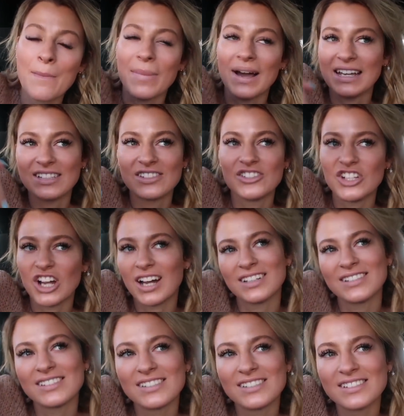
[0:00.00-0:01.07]
but it's
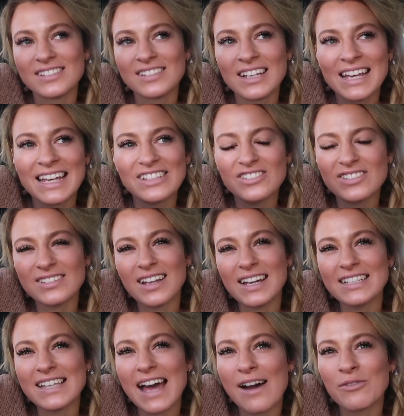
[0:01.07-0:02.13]
just
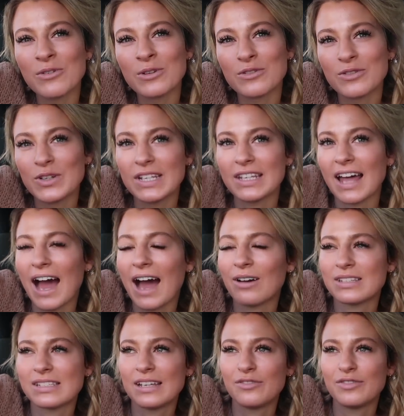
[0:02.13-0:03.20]
nice to have all the food in the
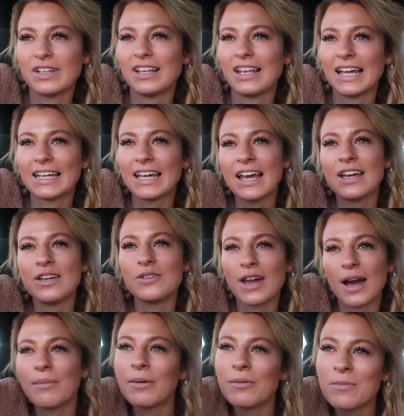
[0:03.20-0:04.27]
house, and I feel like you
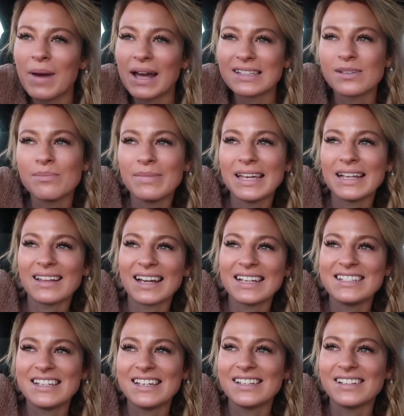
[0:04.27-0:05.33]
come up with better meal
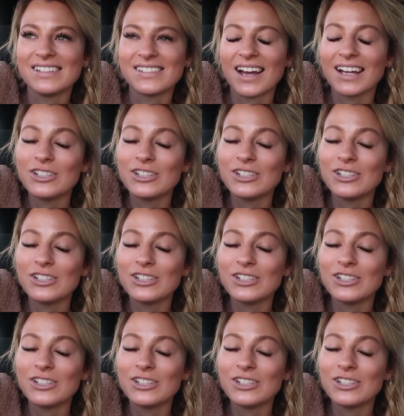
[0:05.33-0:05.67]
ideas.